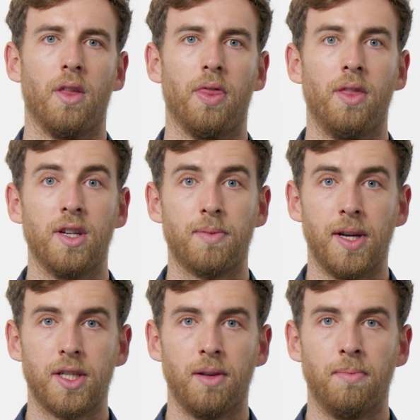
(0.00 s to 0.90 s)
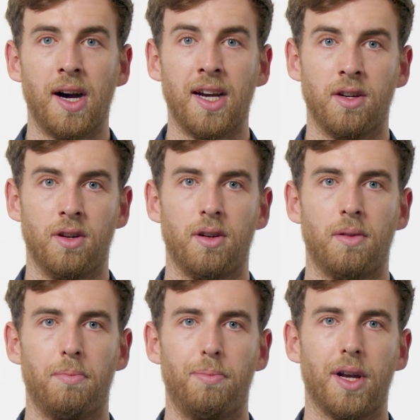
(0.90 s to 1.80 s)
This may seem minor,
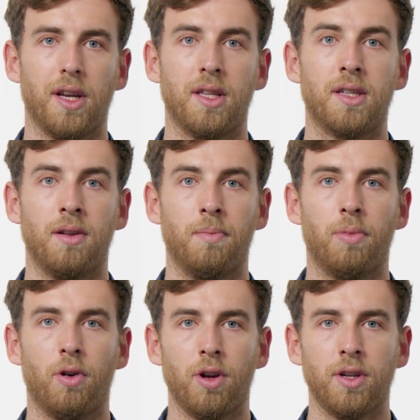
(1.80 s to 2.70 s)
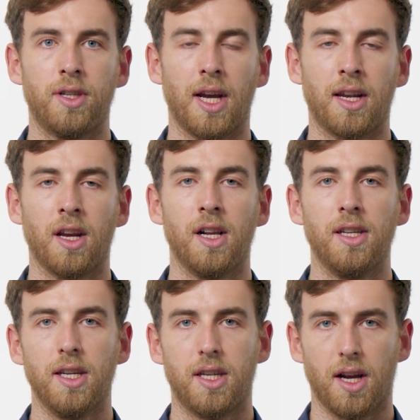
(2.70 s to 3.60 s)
but it's an important technical
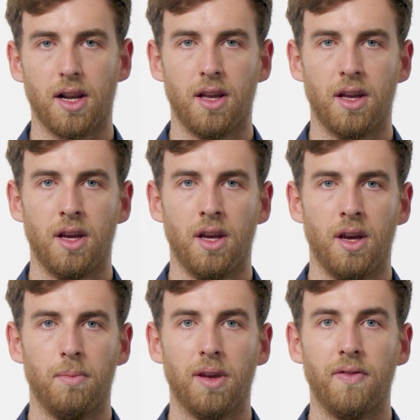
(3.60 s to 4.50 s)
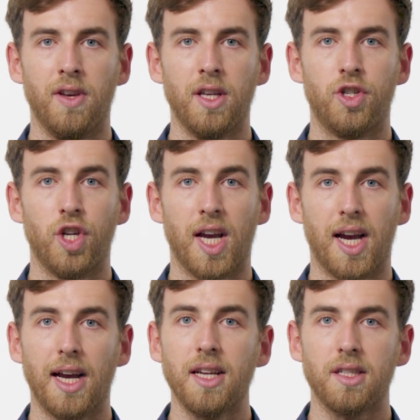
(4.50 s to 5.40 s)
detail.
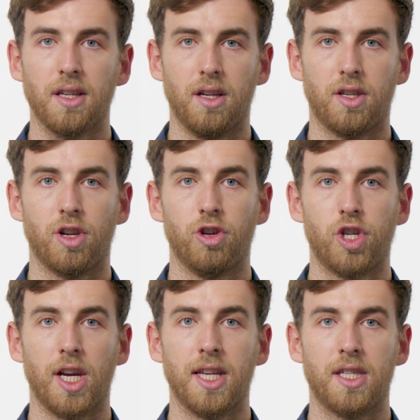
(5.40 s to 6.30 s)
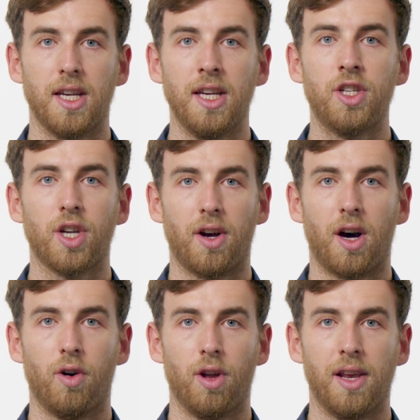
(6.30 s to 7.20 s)
PV-GIS associates each
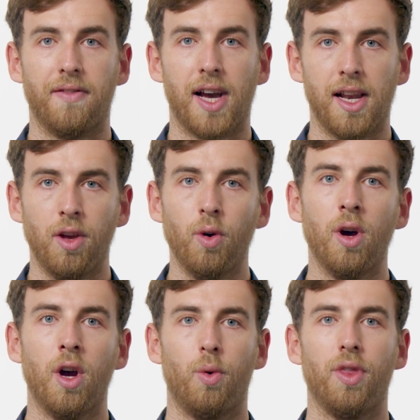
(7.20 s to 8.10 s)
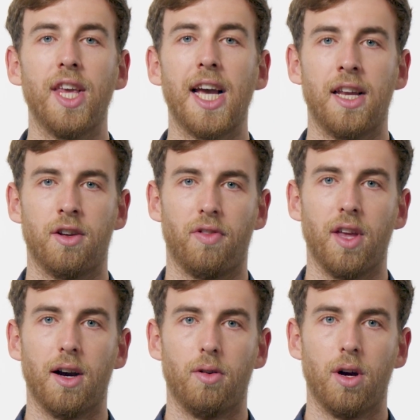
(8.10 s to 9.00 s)
hourly value with the end of
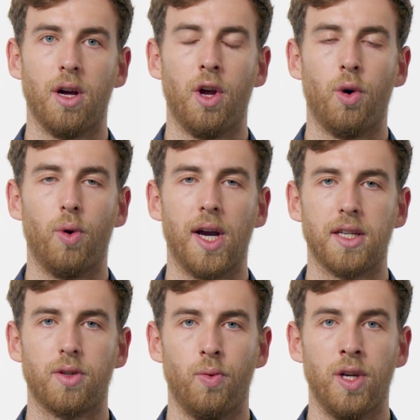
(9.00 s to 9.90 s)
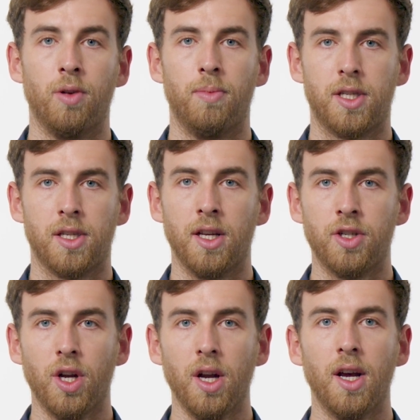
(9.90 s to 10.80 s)
the hour, whereas Renewables
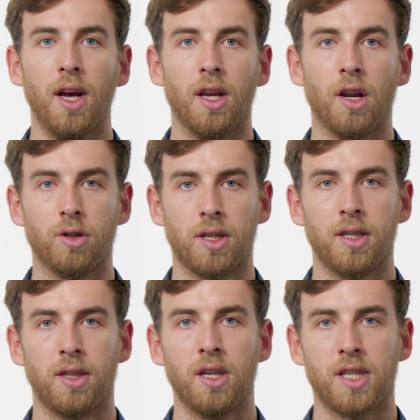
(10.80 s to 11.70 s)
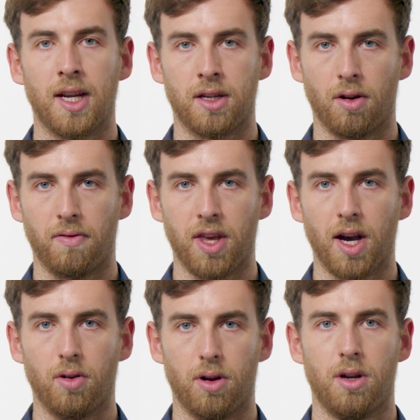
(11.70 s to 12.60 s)
Ninja uses the center of the
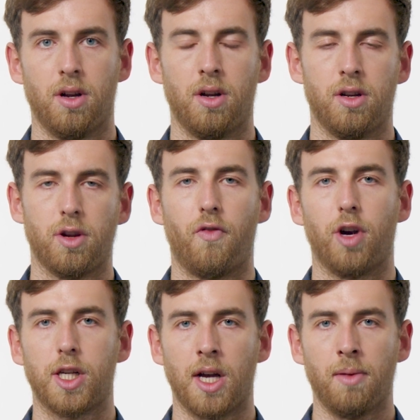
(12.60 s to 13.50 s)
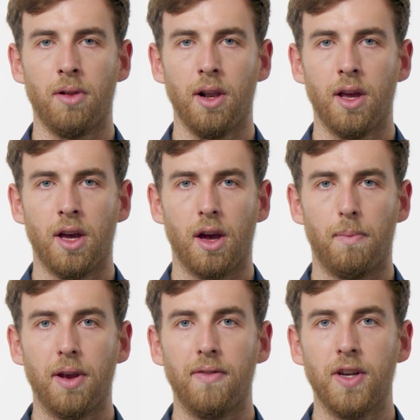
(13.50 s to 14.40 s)
hour. So for example, a
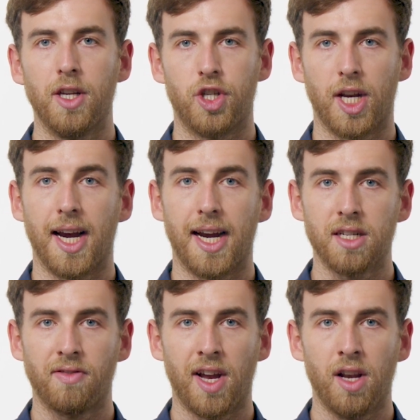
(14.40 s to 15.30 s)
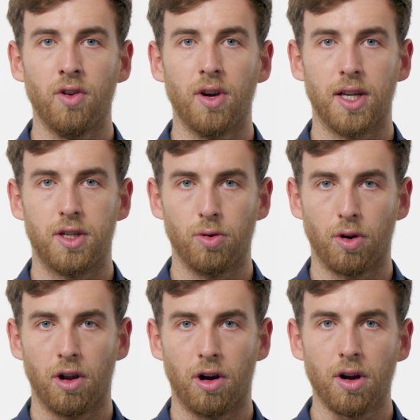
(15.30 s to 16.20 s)
PV-GIS value at 2
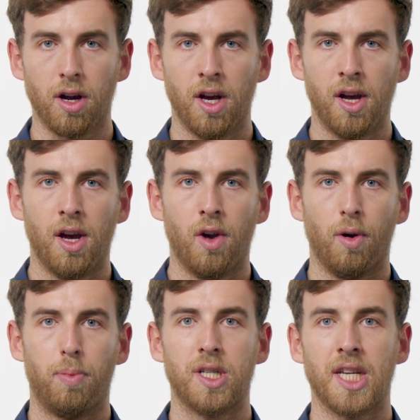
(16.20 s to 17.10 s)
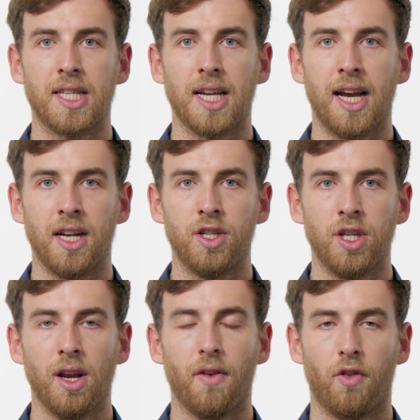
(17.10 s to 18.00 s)
o'clock represents
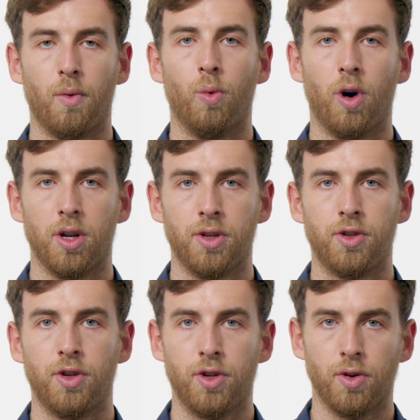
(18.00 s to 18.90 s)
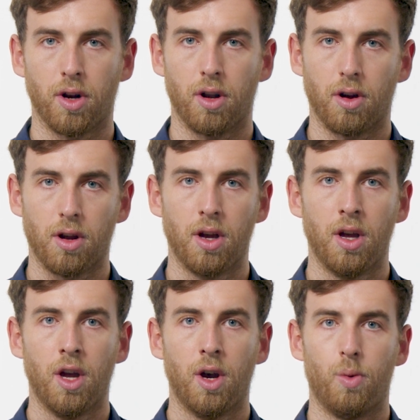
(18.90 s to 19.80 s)
energy from 1 to 2 o'clock,
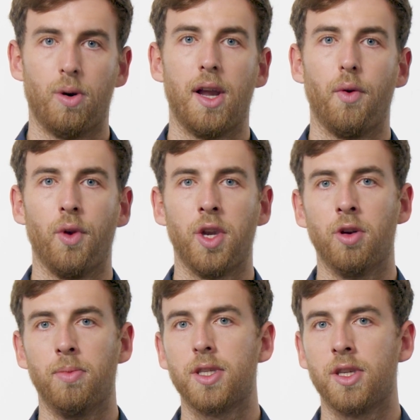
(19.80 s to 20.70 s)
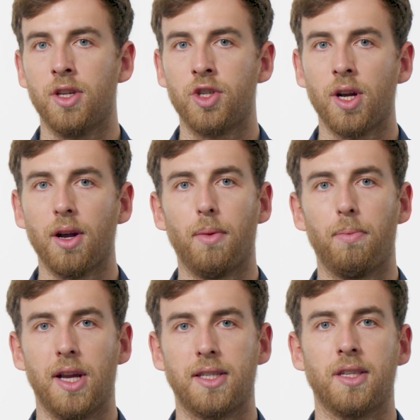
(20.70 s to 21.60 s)
while Renewables Ninja
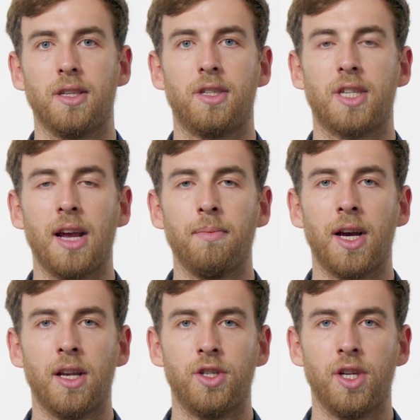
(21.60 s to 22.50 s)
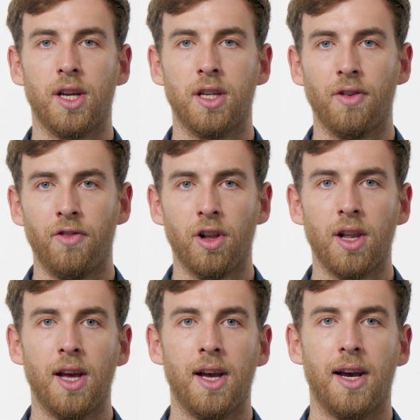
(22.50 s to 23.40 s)
places the same energy
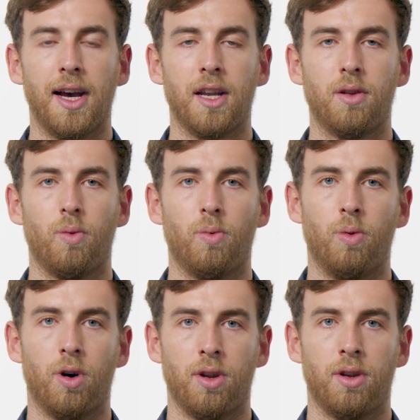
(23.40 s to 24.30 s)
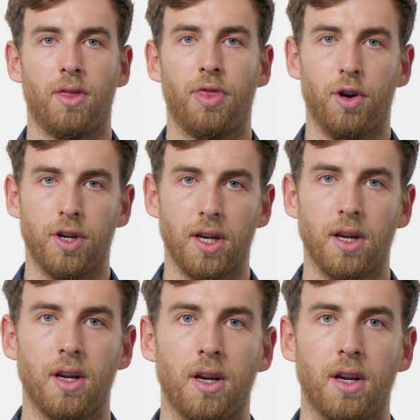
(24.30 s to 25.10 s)
interval at 1:30.